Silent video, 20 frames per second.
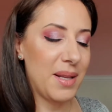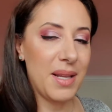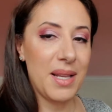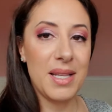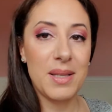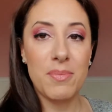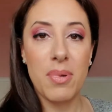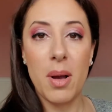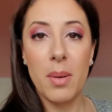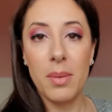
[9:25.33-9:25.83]

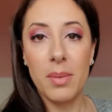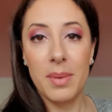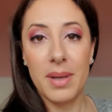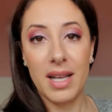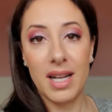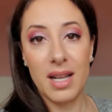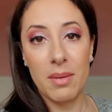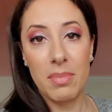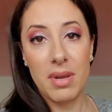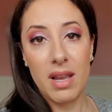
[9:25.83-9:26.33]
It's probably
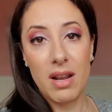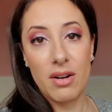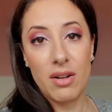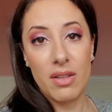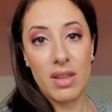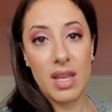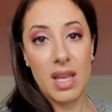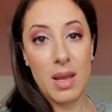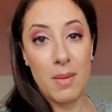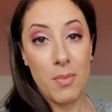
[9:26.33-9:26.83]
going to be under
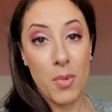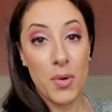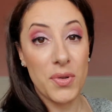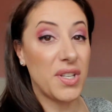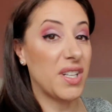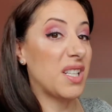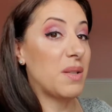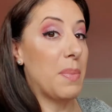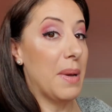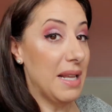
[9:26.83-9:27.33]
the
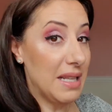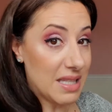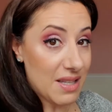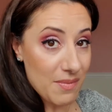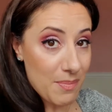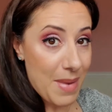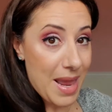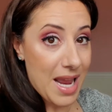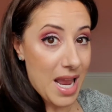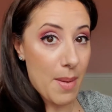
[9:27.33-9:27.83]
most
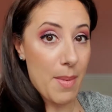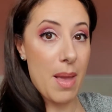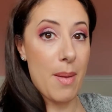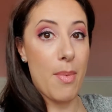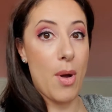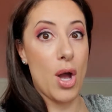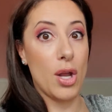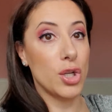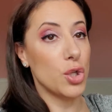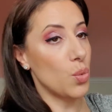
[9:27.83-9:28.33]
expensive makeup I
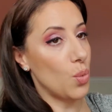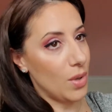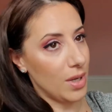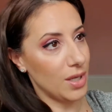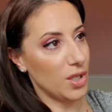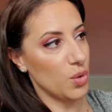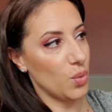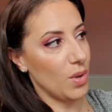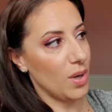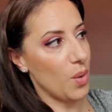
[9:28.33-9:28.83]
bought
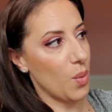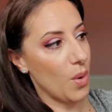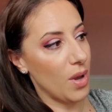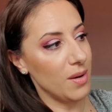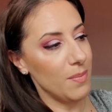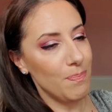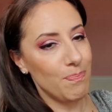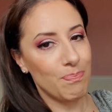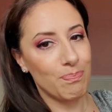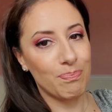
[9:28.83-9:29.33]

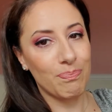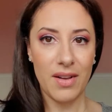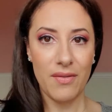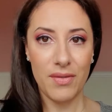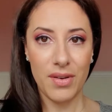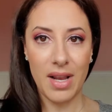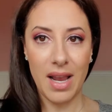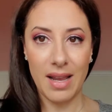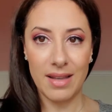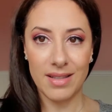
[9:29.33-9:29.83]
2021.
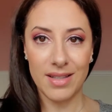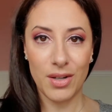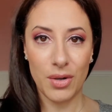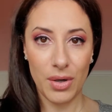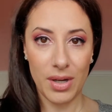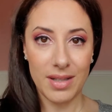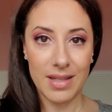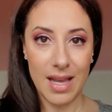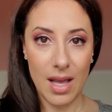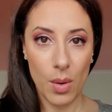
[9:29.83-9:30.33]
You guys can
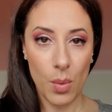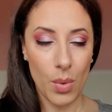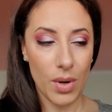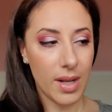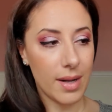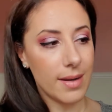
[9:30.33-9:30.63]
already tell what it